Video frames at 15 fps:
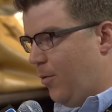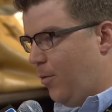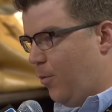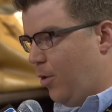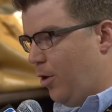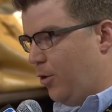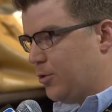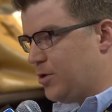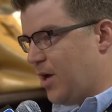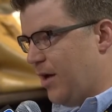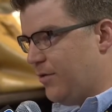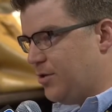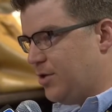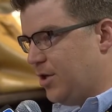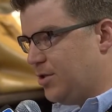What have those
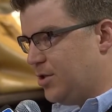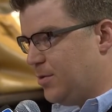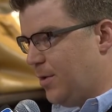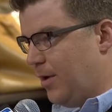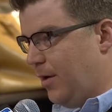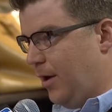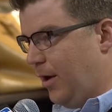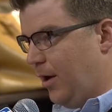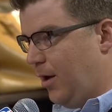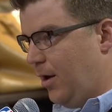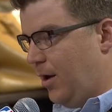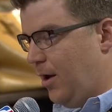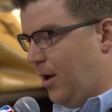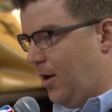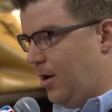conversations been like?
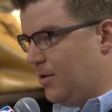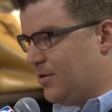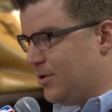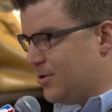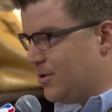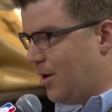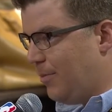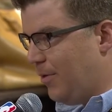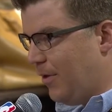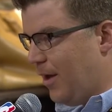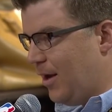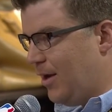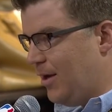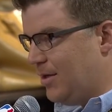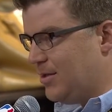And is there something
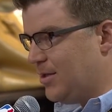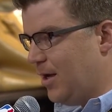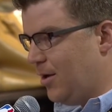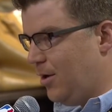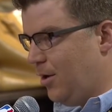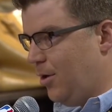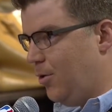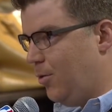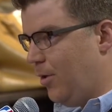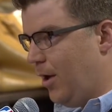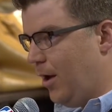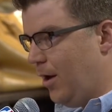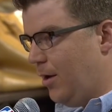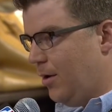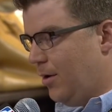that he said to
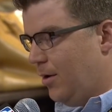you